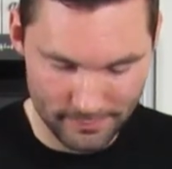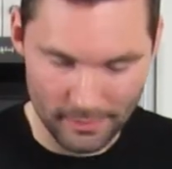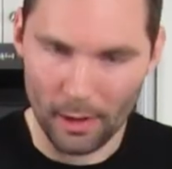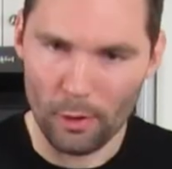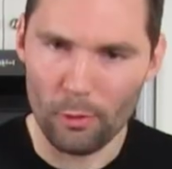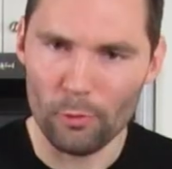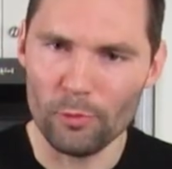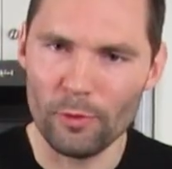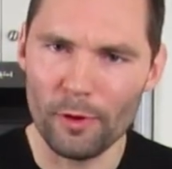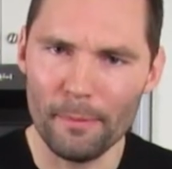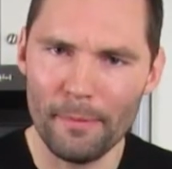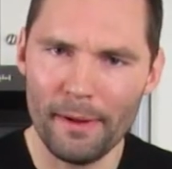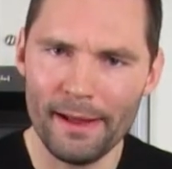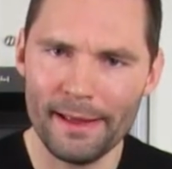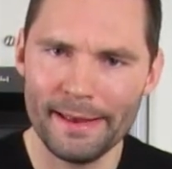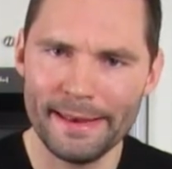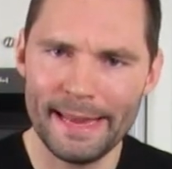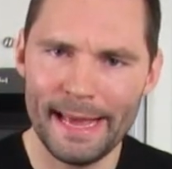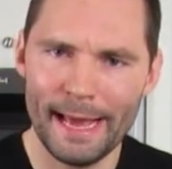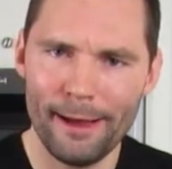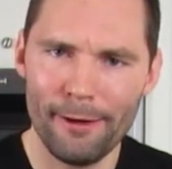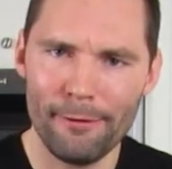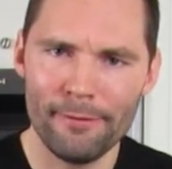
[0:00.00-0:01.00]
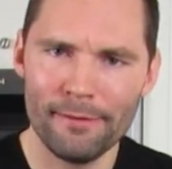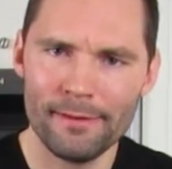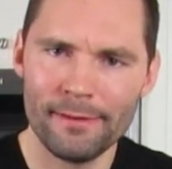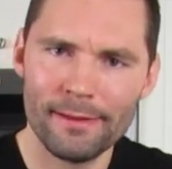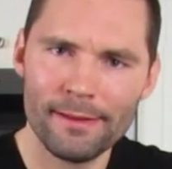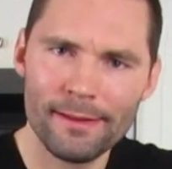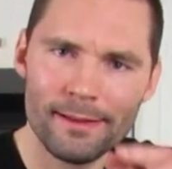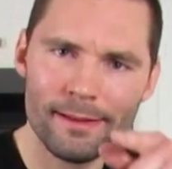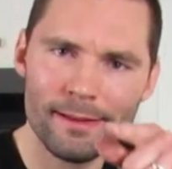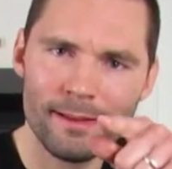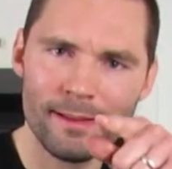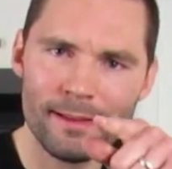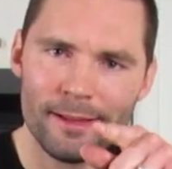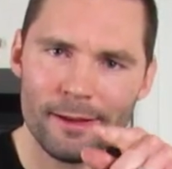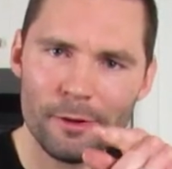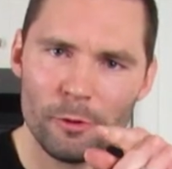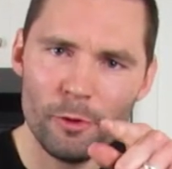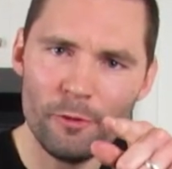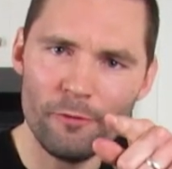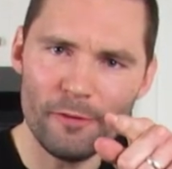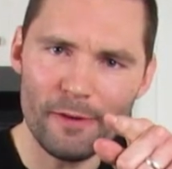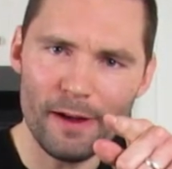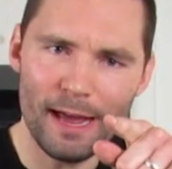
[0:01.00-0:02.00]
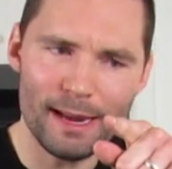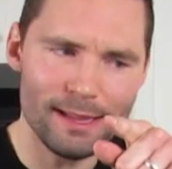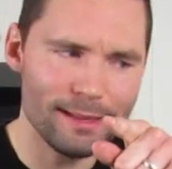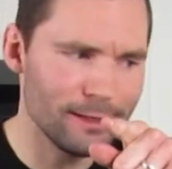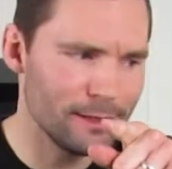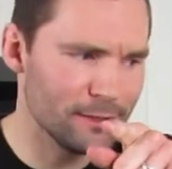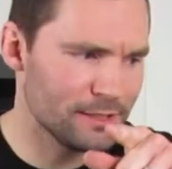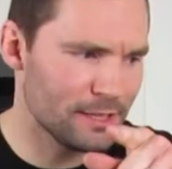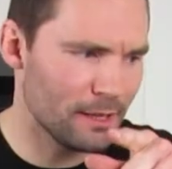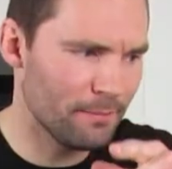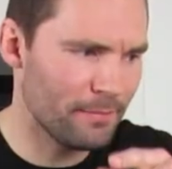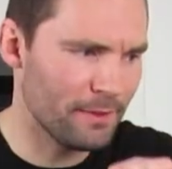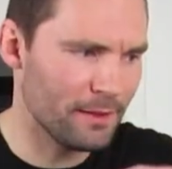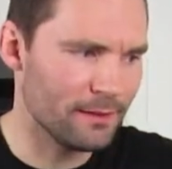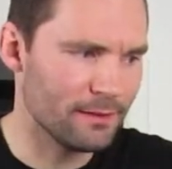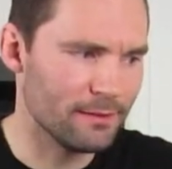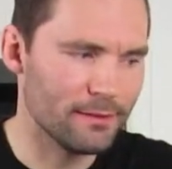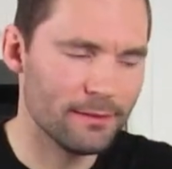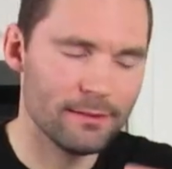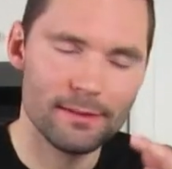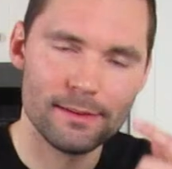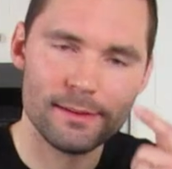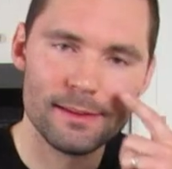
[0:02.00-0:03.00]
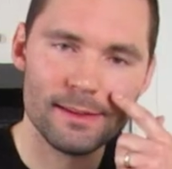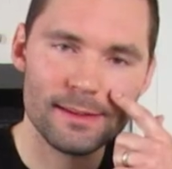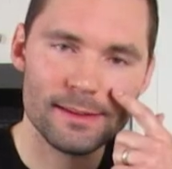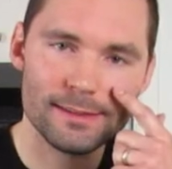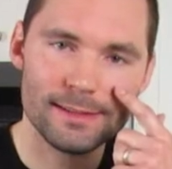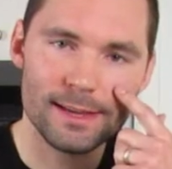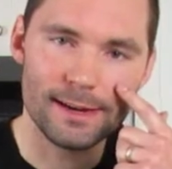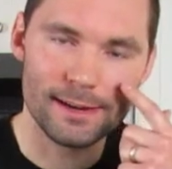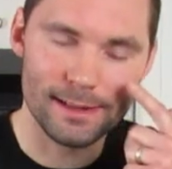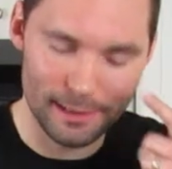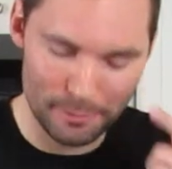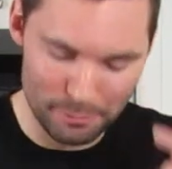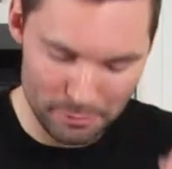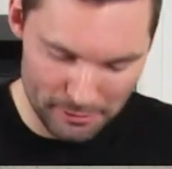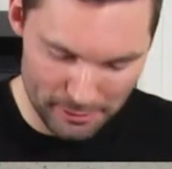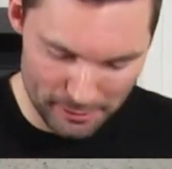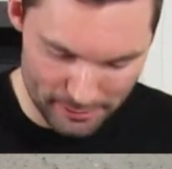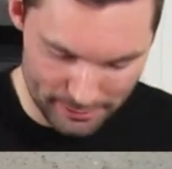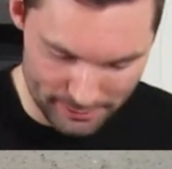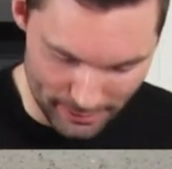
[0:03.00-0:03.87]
Oh, come on now. We forgot a little something. He's got a couple little